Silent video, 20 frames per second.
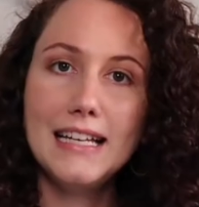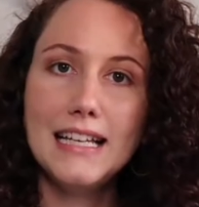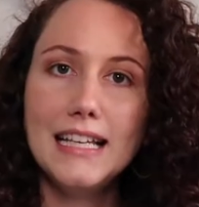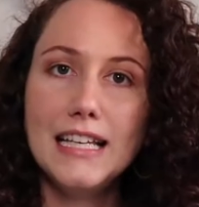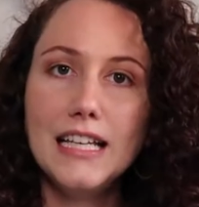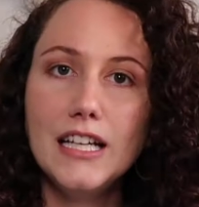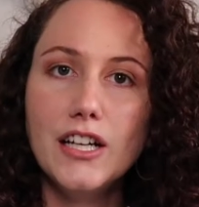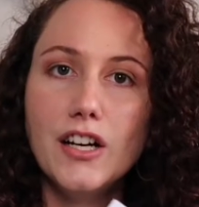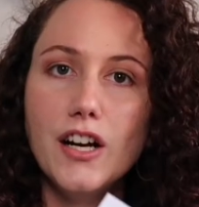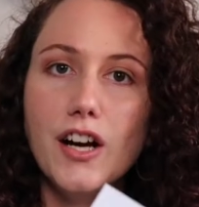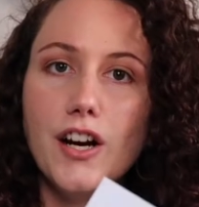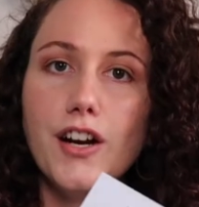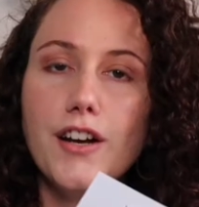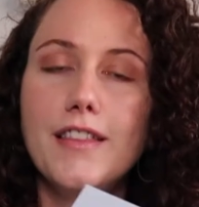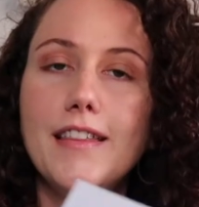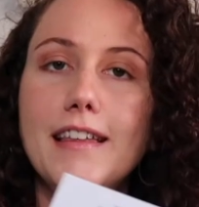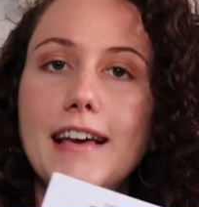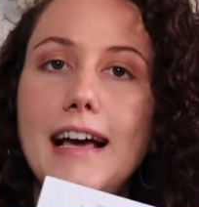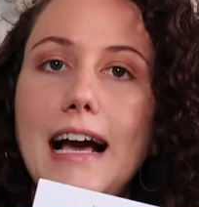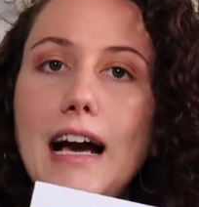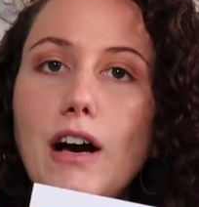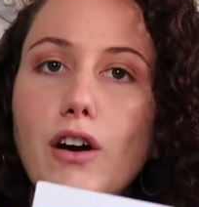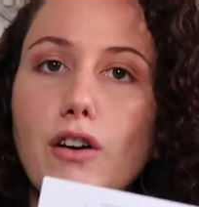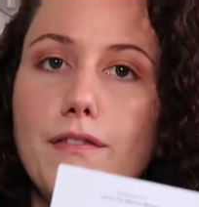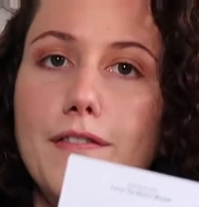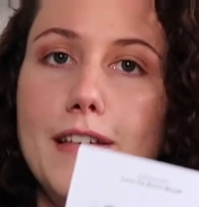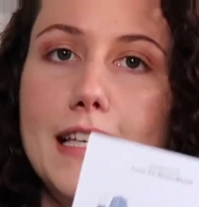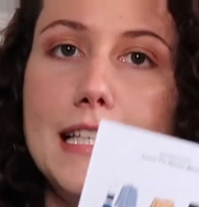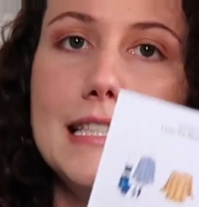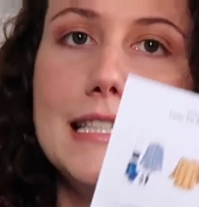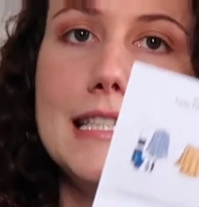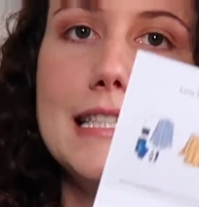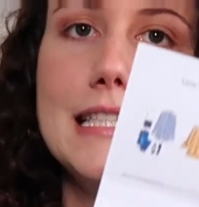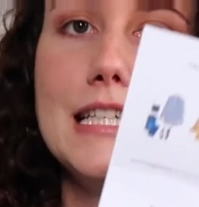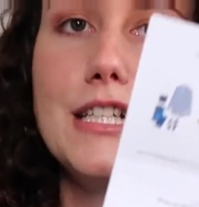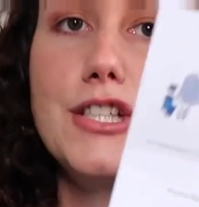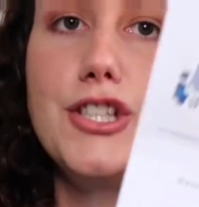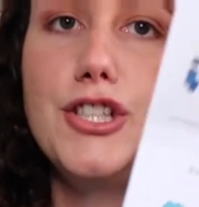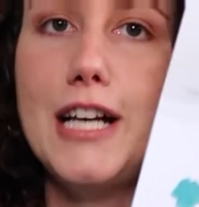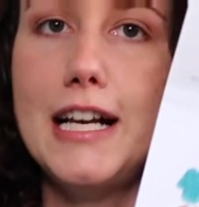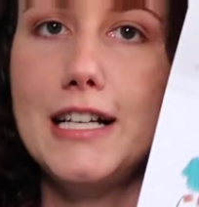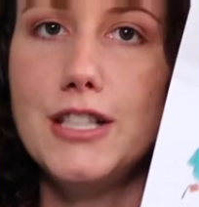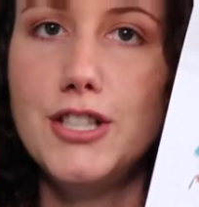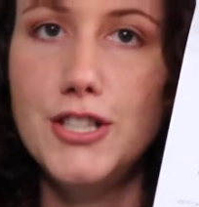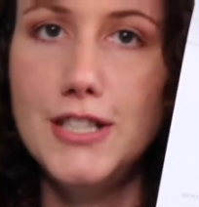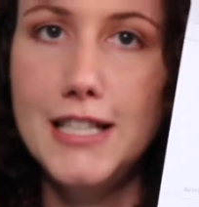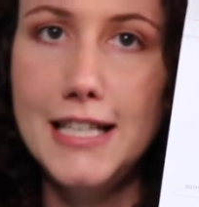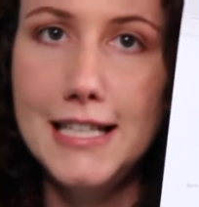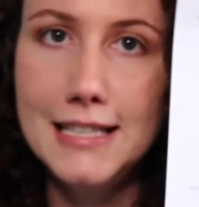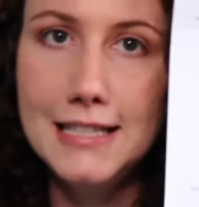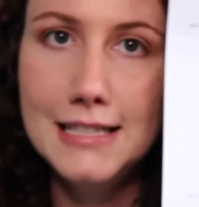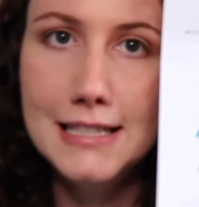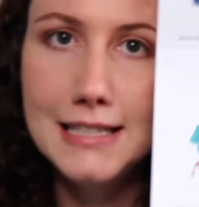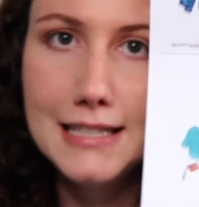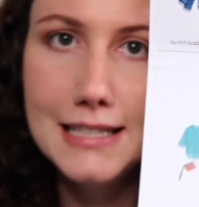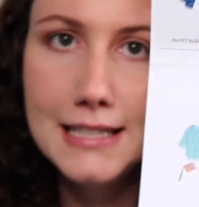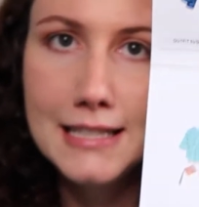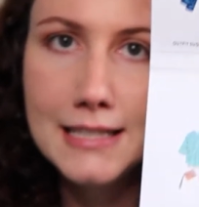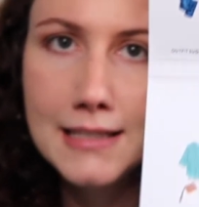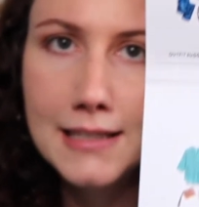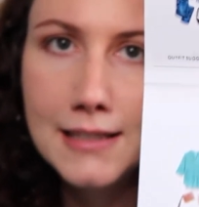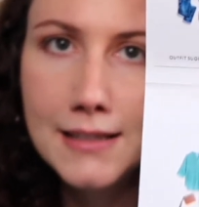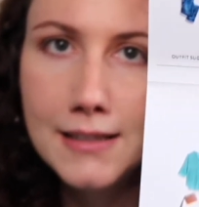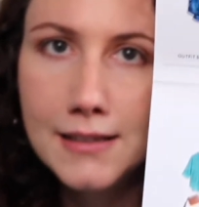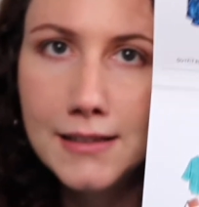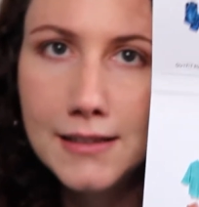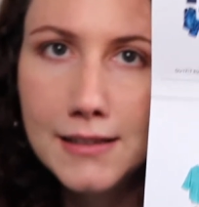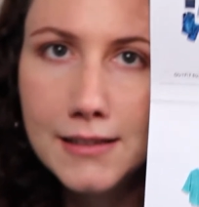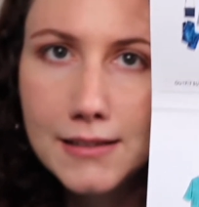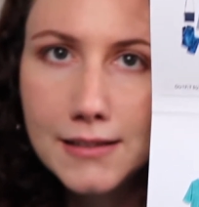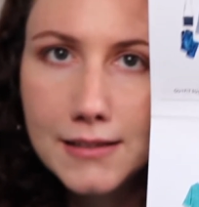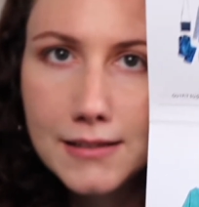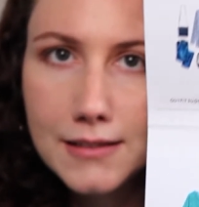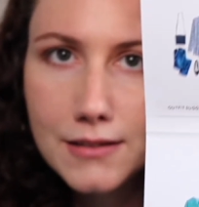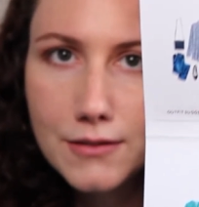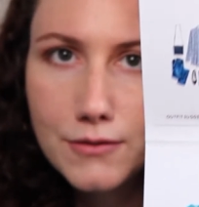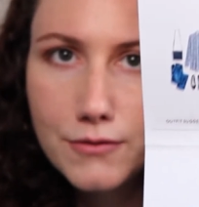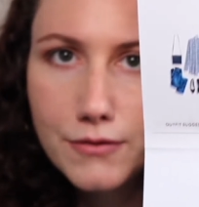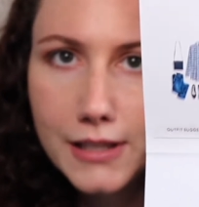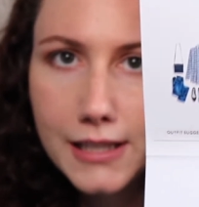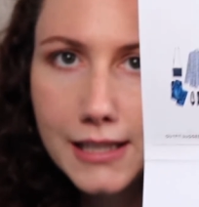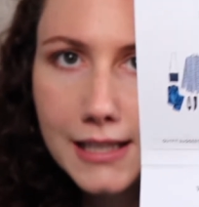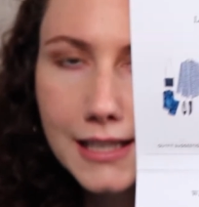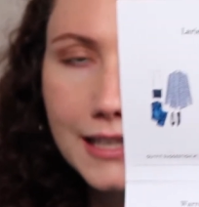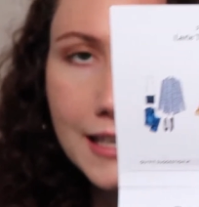here are the outfit suggestions. Really